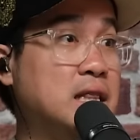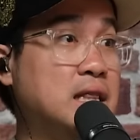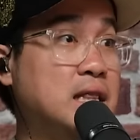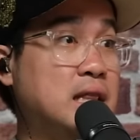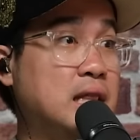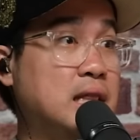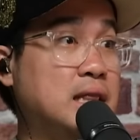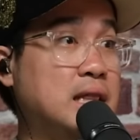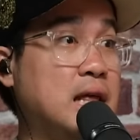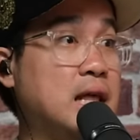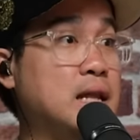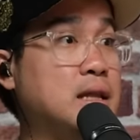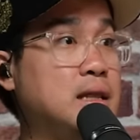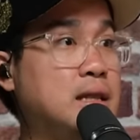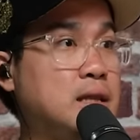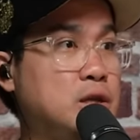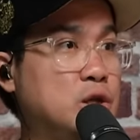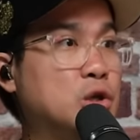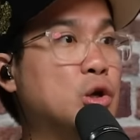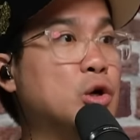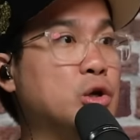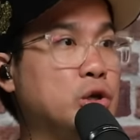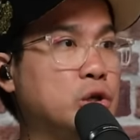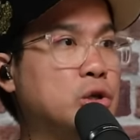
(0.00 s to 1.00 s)
Oh, okay.
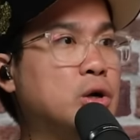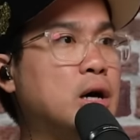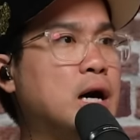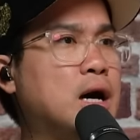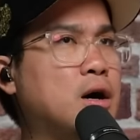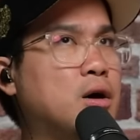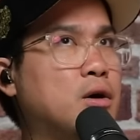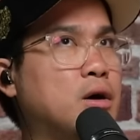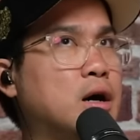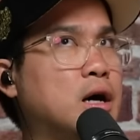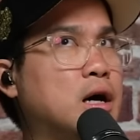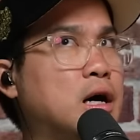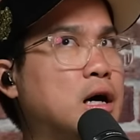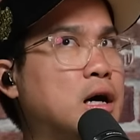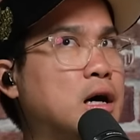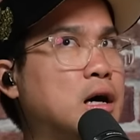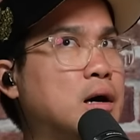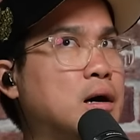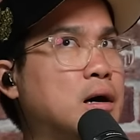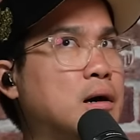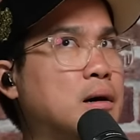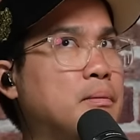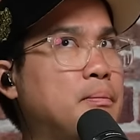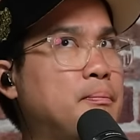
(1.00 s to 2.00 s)
Then you know you know how
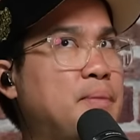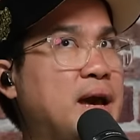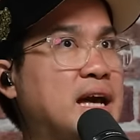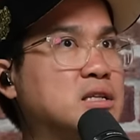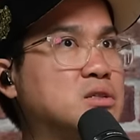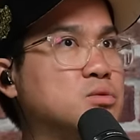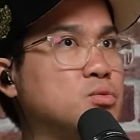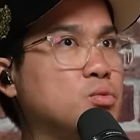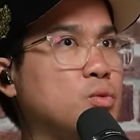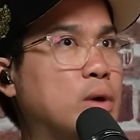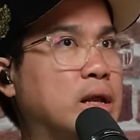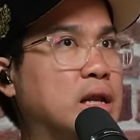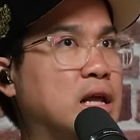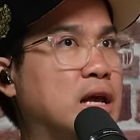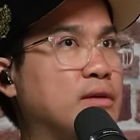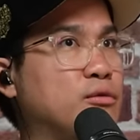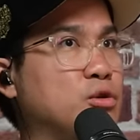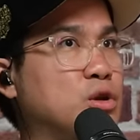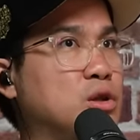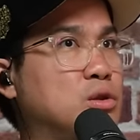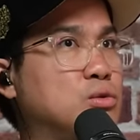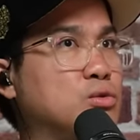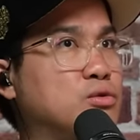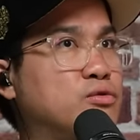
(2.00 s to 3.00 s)
uh, pets, when they
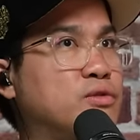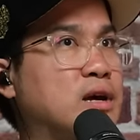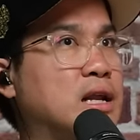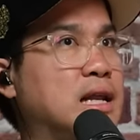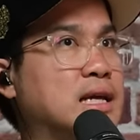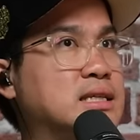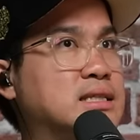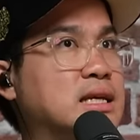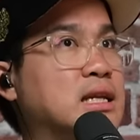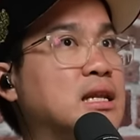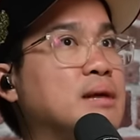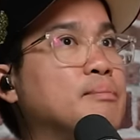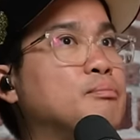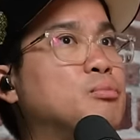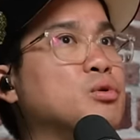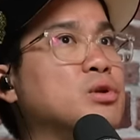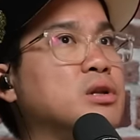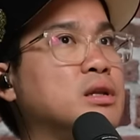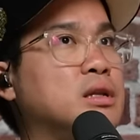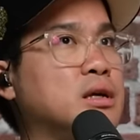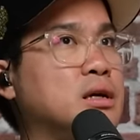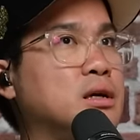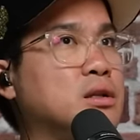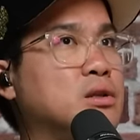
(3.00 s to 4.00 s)
have only two front legs, then they
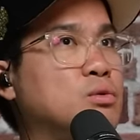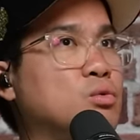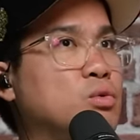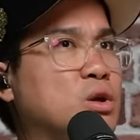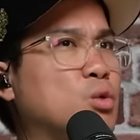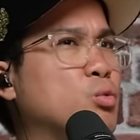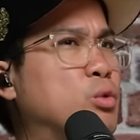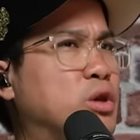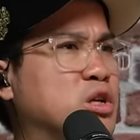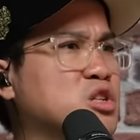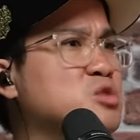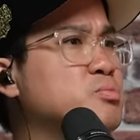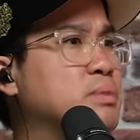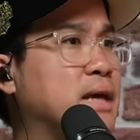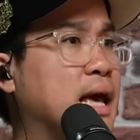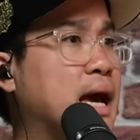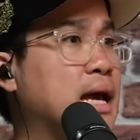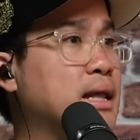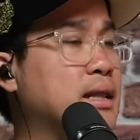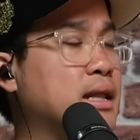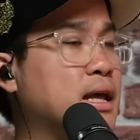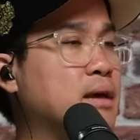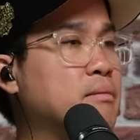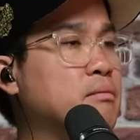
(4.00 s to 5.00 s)
put the the wheels
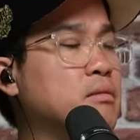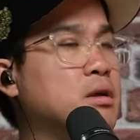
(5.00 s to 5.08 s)
behind